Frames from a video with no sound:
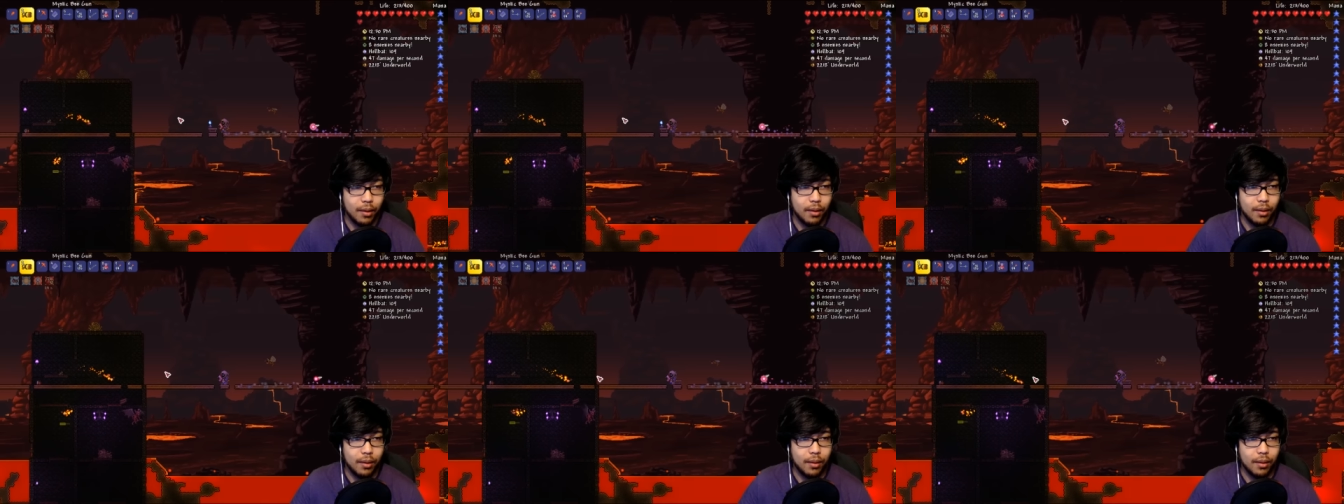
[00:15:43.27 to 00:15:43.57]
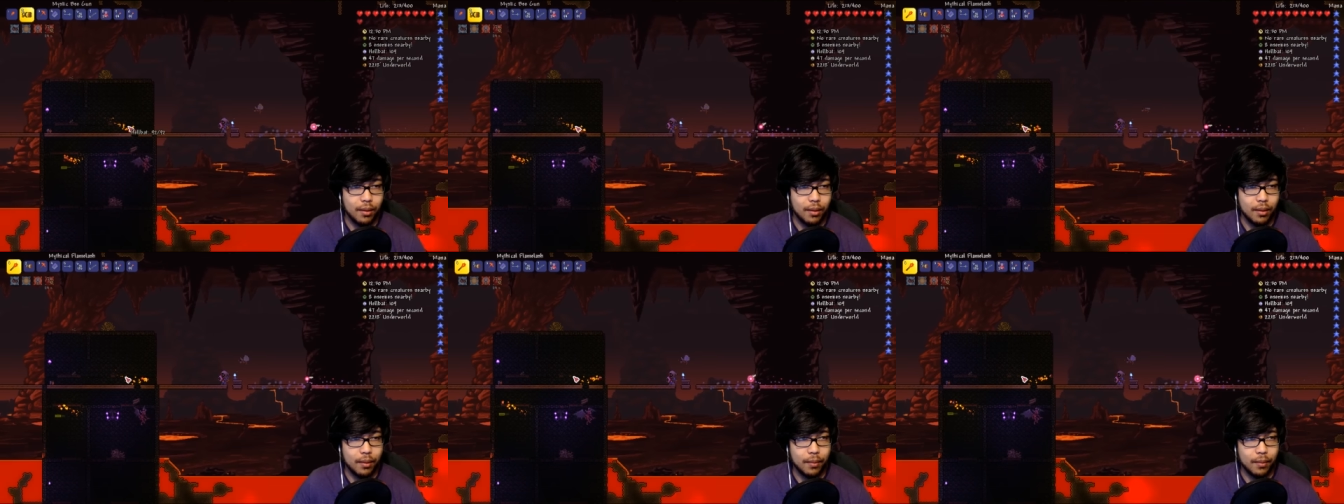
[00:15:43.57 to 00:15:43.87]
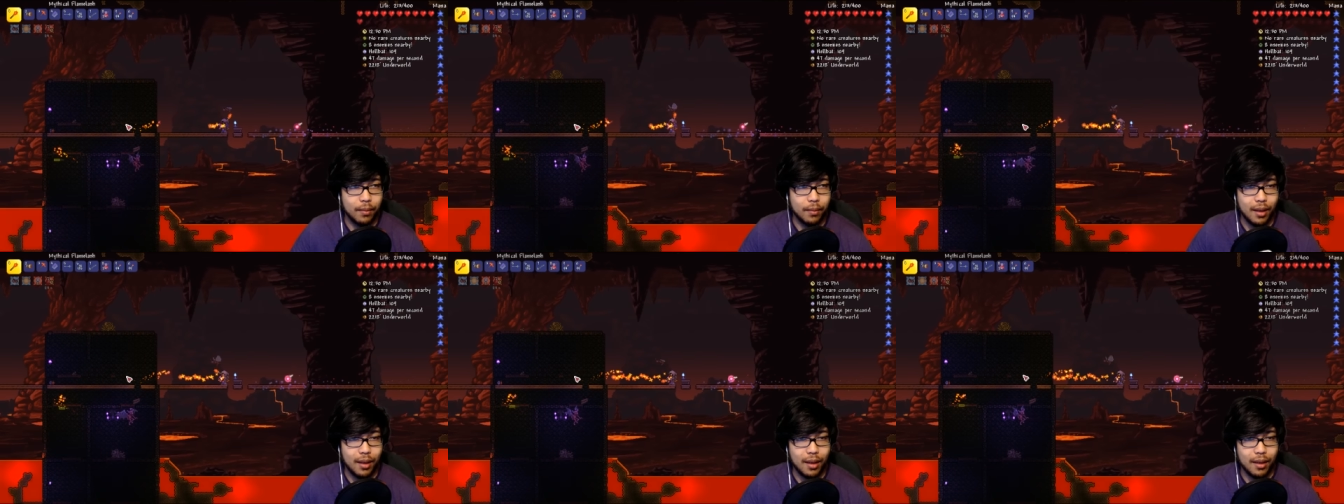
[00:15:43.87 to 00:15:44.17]
Oh
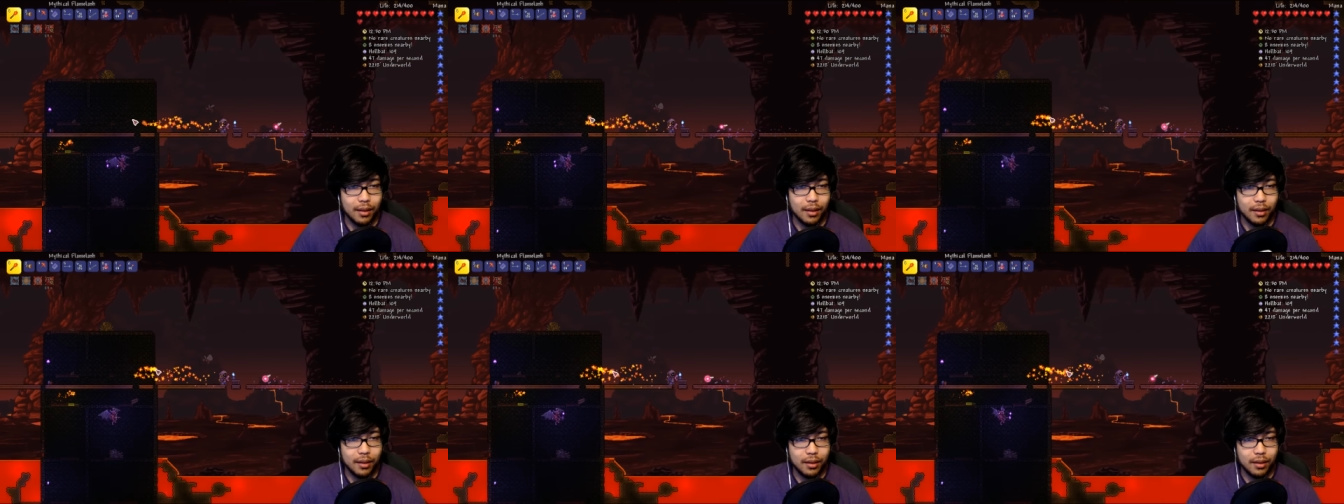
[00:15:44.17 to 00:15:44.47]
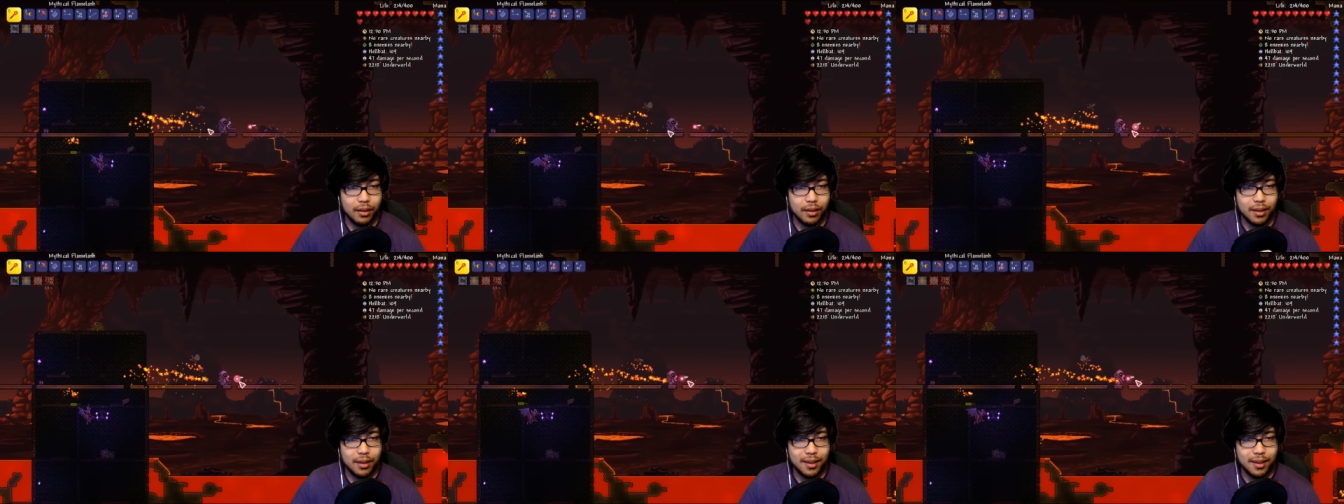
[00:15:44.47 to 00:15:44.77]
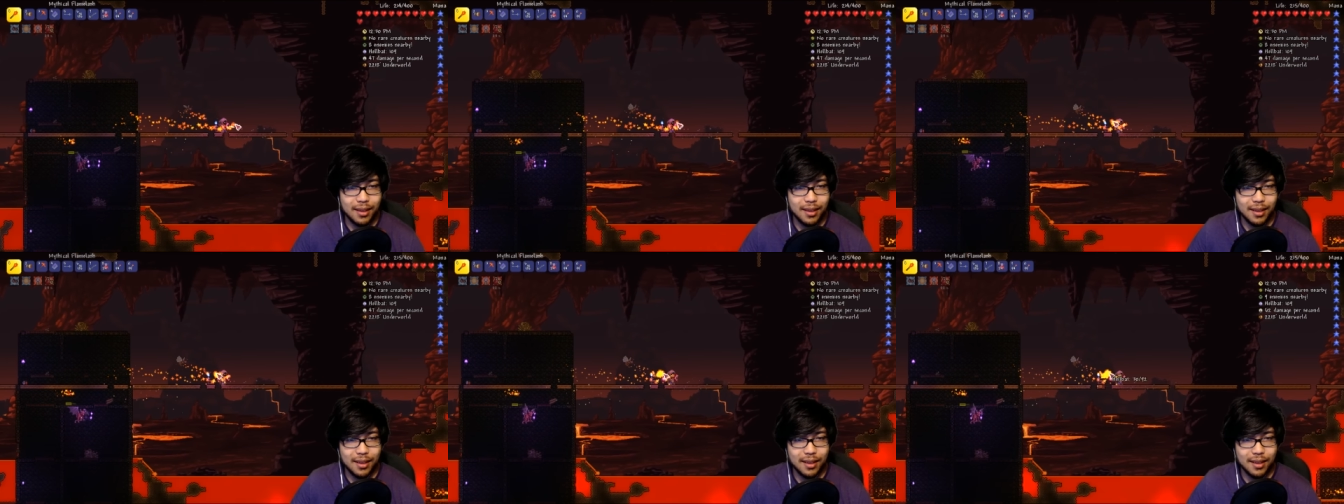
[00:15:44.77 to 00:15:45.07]
my,
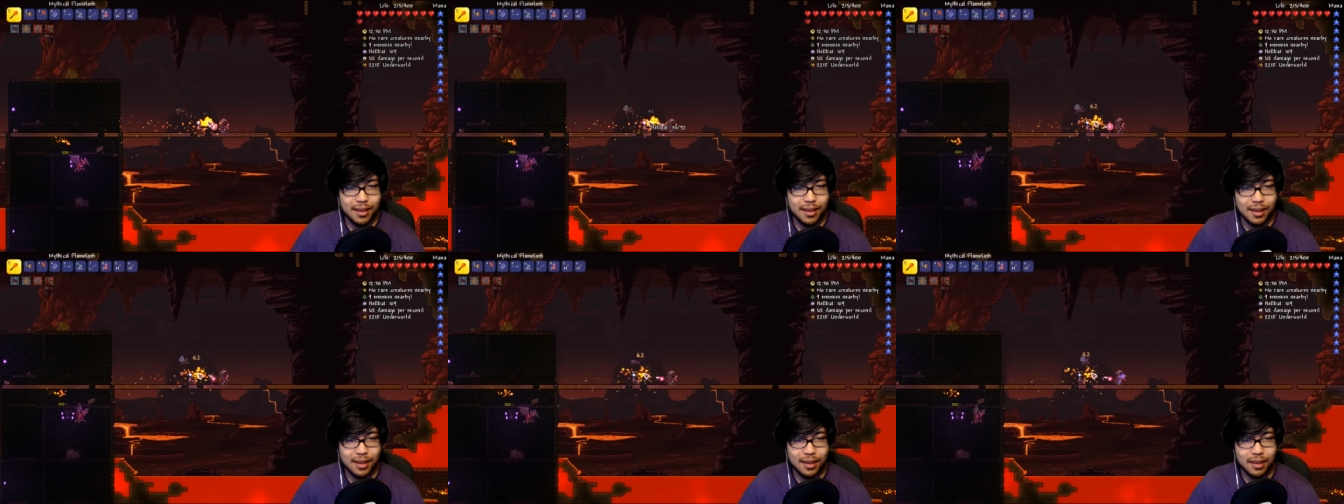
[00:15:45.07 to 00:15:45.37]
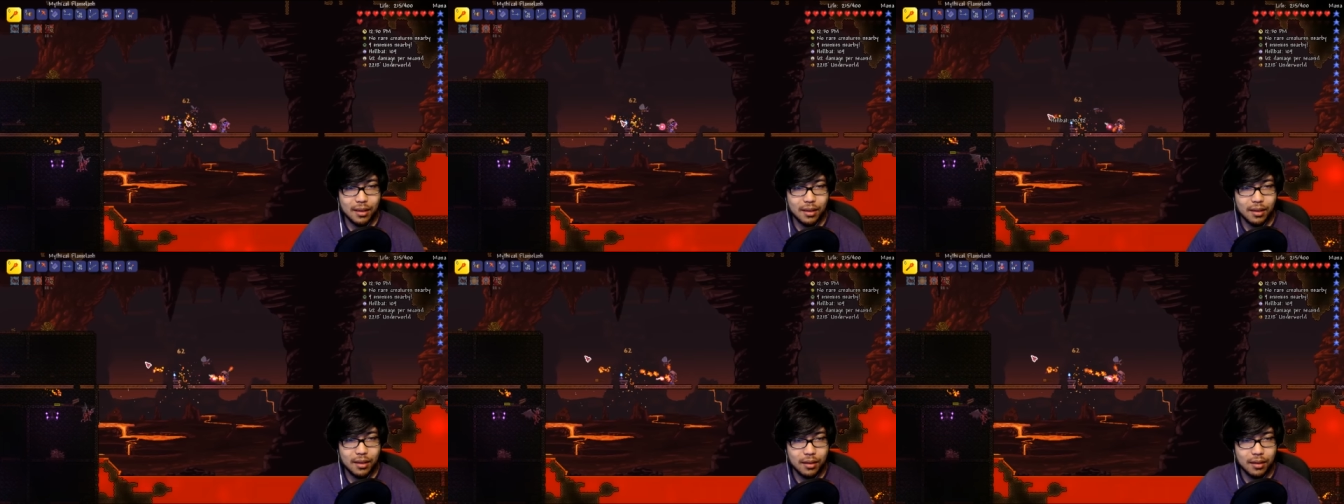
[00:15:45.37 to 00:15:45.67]
good God.